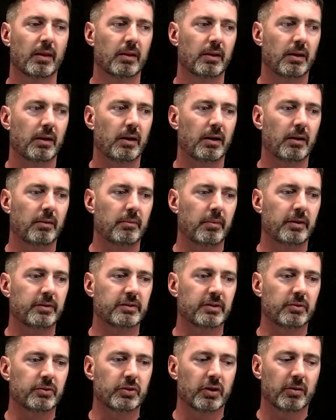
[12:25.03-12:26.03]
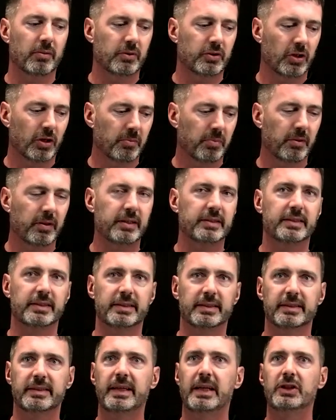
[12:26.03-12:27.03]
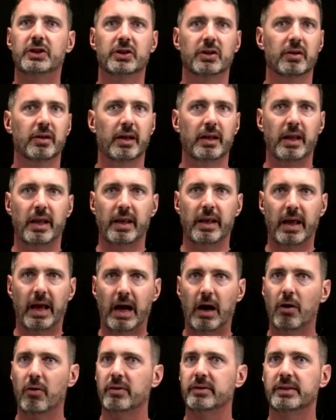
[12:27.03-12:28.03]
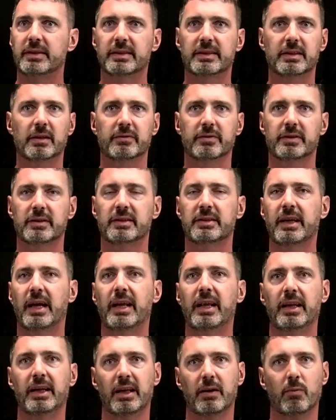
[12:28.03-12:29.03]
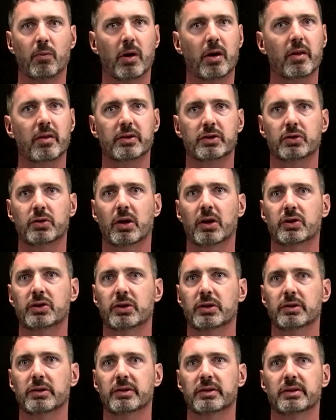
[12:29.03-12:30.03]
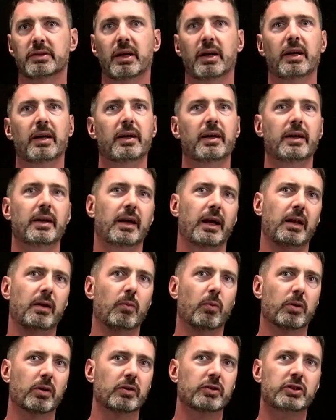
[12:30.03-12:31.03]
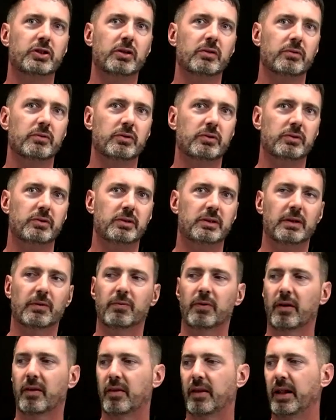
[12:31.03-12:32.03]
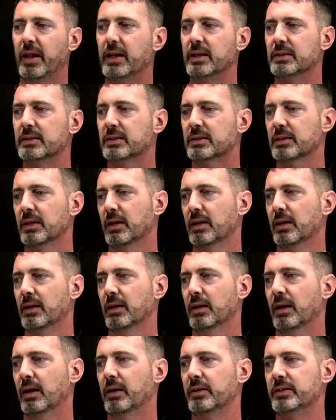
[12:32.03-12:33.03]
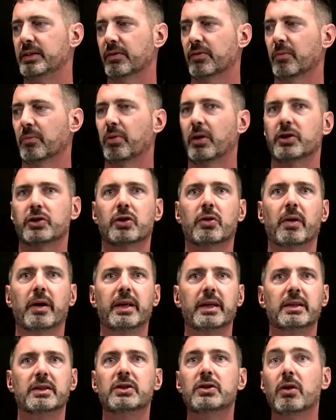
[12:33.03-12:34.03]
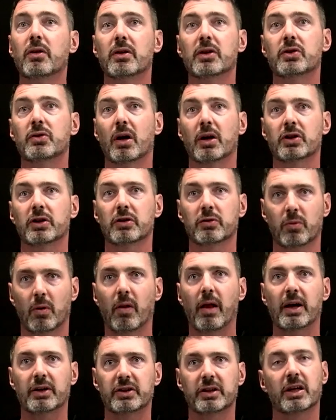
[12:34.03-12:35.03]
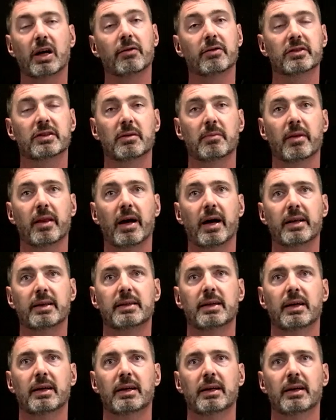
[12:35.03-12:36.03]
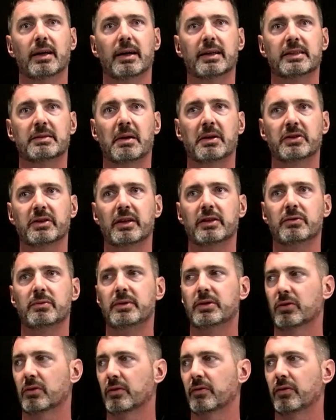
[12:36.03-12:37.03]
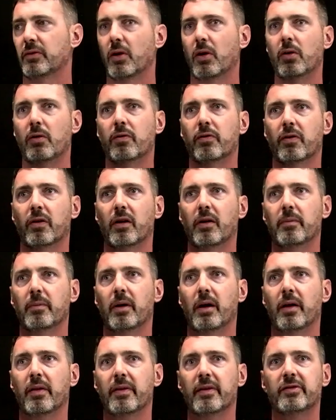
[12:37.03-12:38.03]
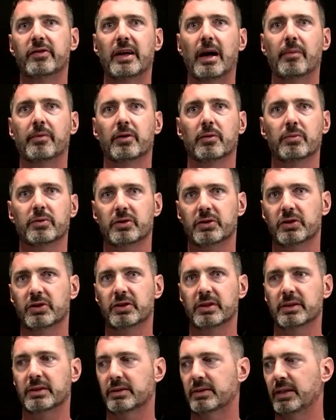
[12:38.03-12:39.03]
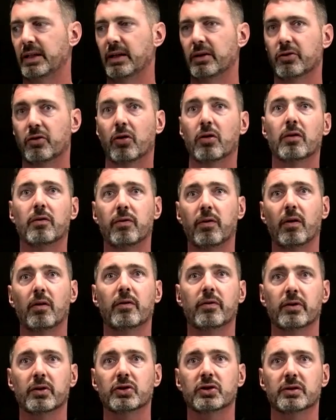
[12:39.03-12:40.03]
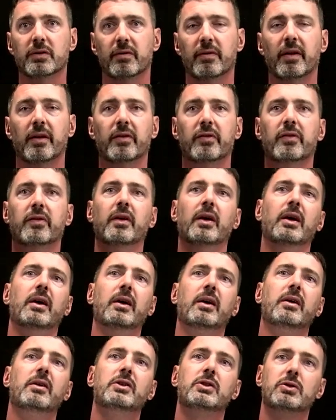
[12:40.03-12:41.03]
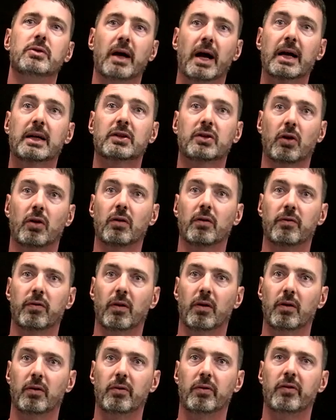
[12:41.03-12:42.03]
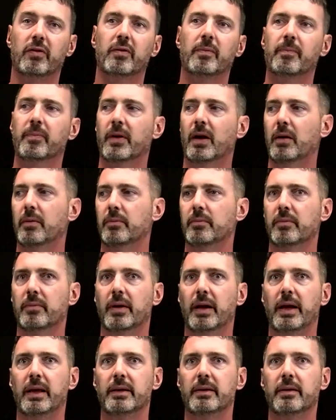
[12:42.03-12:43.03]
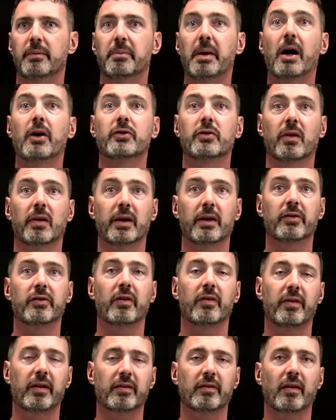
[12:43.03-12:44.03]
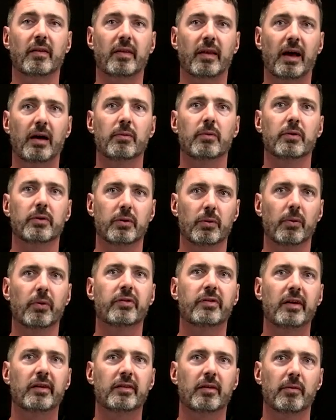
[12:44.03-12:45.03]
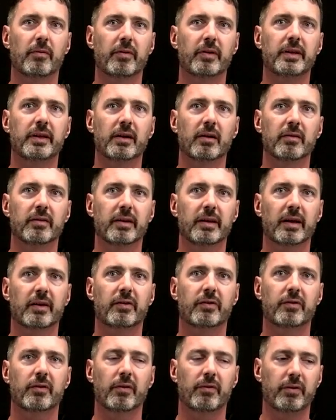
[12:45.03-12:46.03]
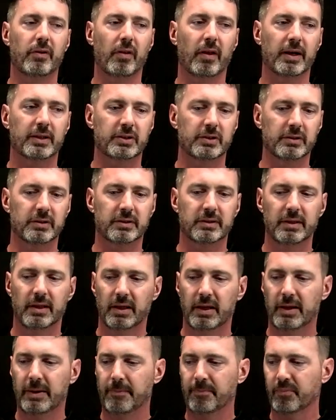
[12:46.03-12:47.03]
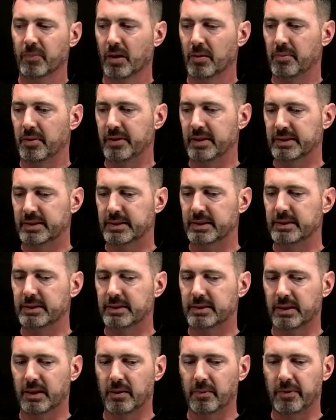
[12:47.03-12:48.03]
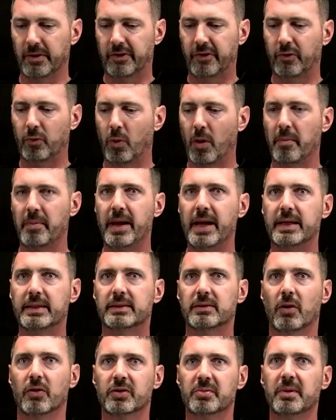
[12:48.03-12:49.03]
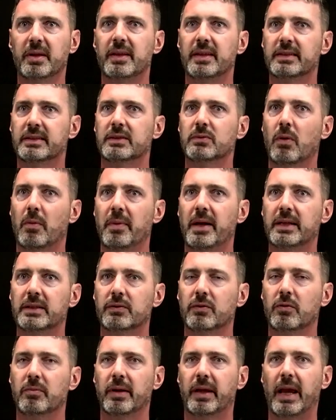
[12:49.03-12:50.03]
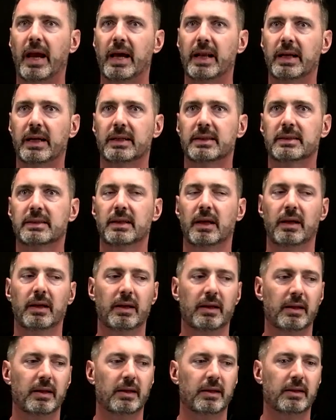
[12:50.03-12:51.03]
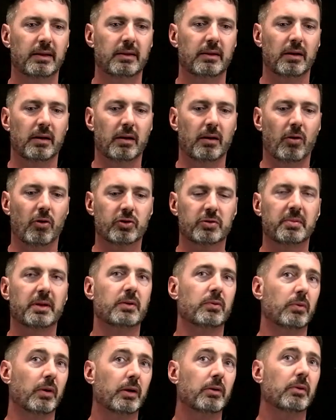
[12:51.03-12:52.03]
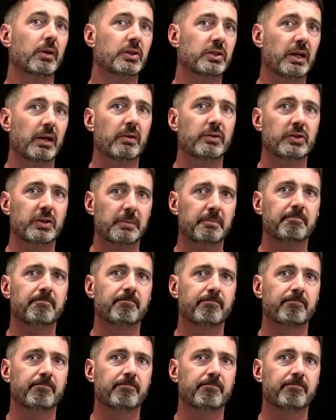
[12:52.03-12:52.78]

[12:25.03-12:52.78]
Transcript: And so turbulence and its nature and how is it self-sustaining and what are the structures and what are different things, different pressure gradients due to the structures. We'll actually cover some of that, especially as we sort of go from this chapter, which is just the internal flow version of this, to external flows in boundary layers and things like that. We'll see some of it here in the next few lectures. But this is what makes fluid mechanics ultimately really challenging,